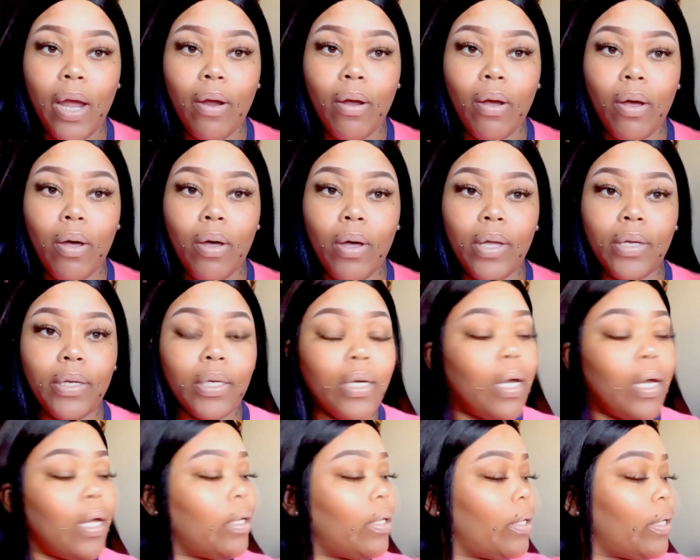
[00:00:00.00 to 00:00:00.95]
and the color
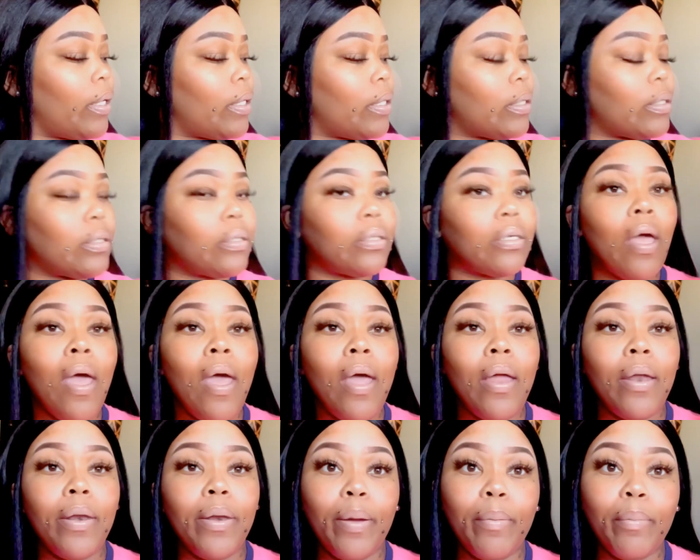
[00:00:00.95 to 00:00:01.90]
is
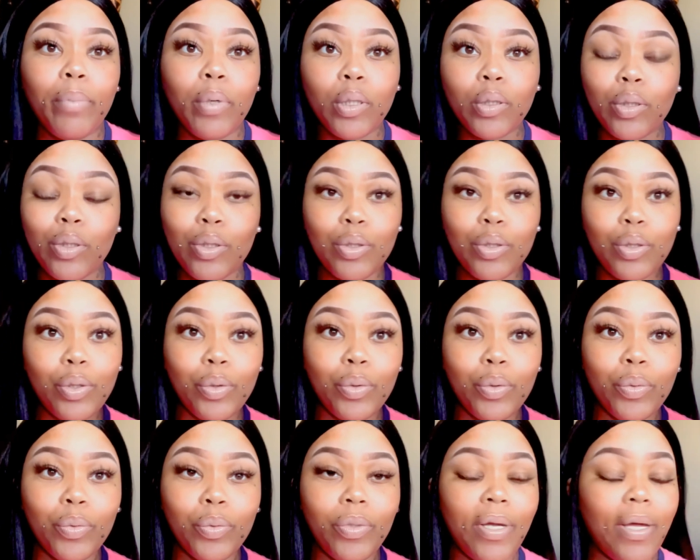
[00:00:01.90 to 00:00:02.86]
number 2
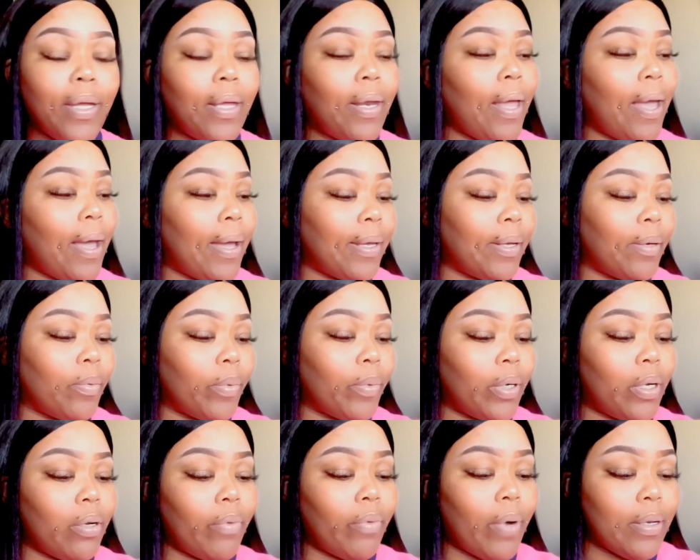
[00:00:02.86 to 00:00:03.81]
that I am wearing
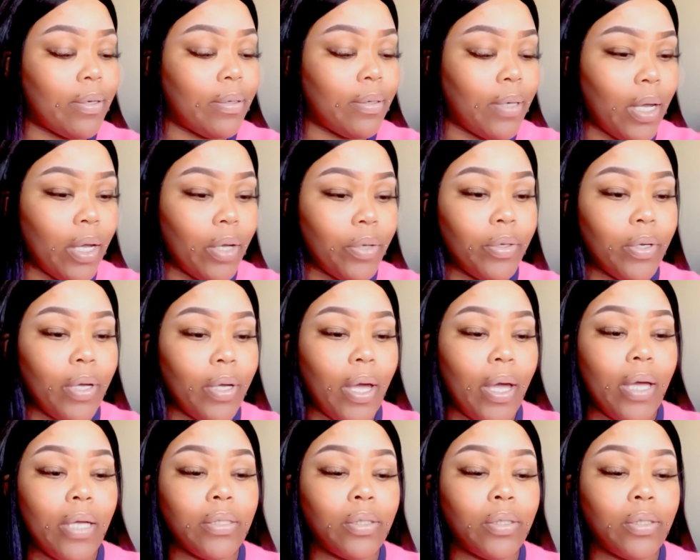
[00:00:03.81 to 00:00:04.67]
right now, you guys.